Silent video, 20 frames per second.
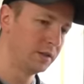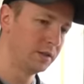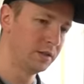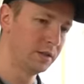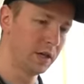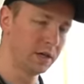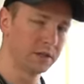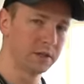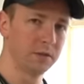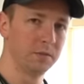
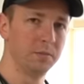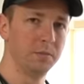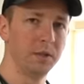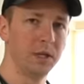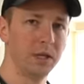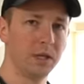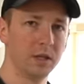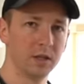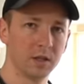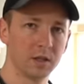Doesn't
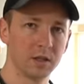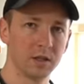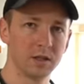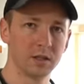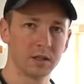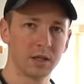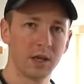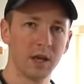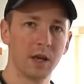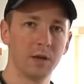mean that
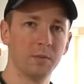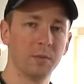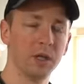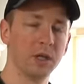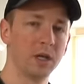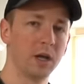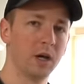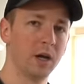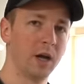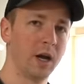this can't be
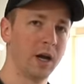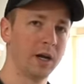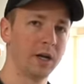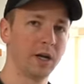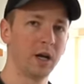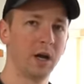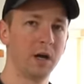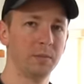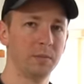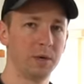done. I
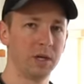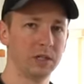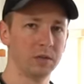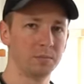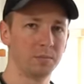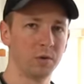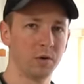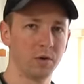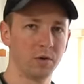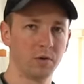cut
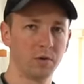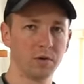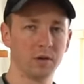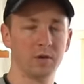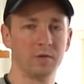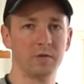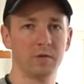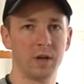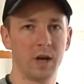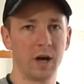baseboard on
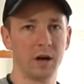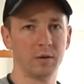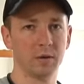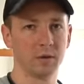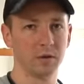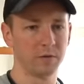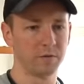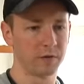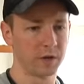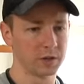the flat
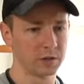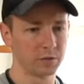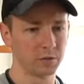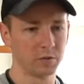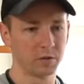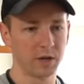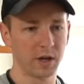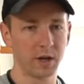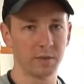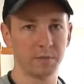with the
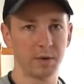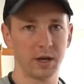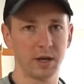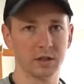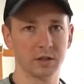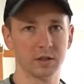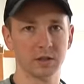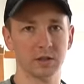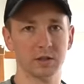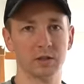Festool
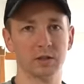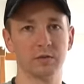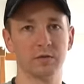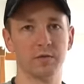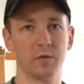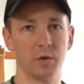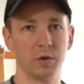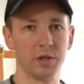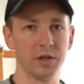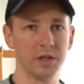Kapexes
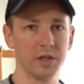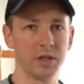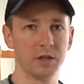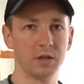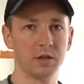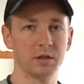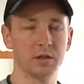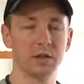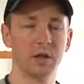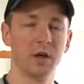for
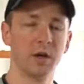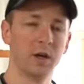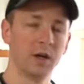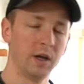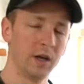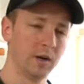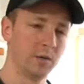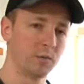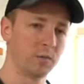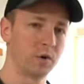years.
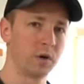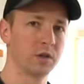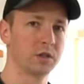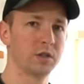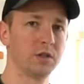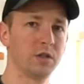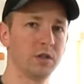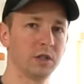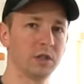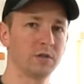It
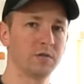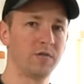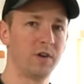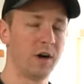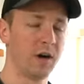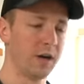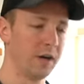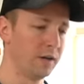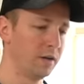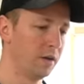works just
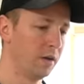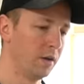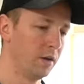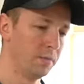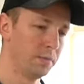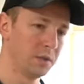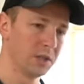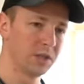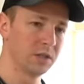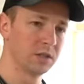fine,
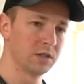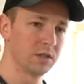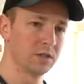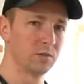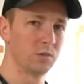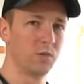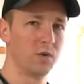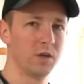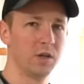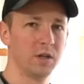but this is
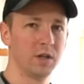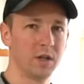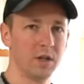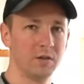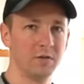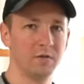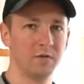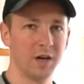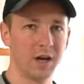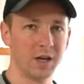one of the
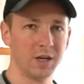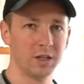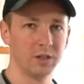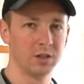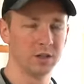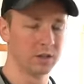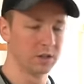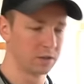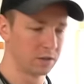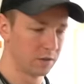
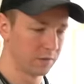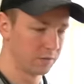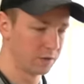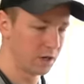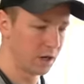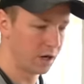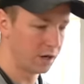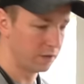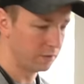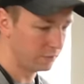advantages of
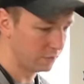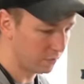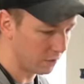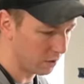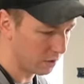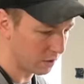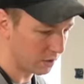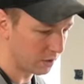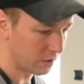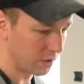cutting
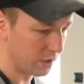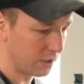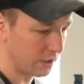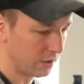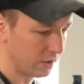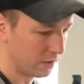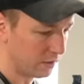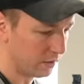vertically.